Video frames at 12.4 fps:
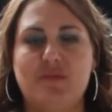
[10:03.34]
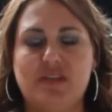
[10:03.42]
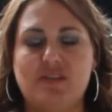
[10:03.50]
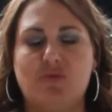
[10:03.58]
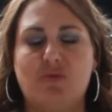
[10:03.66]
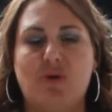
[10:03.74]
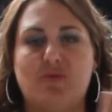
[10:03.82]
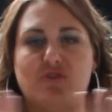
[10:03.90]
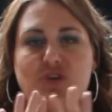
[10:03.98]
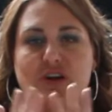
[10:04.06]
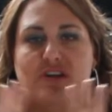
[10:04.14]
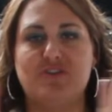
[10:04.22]
And so what we're
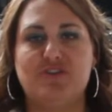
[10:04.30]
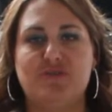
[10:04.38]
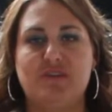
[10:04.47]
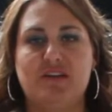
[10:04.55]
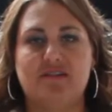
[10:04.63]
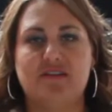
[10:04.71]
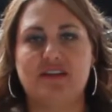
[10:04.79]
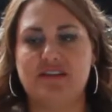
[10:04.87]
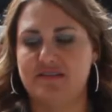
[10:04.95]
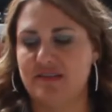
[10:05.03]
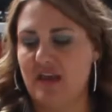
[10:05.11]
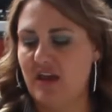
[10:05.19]
trying to do here
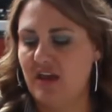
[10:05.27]
is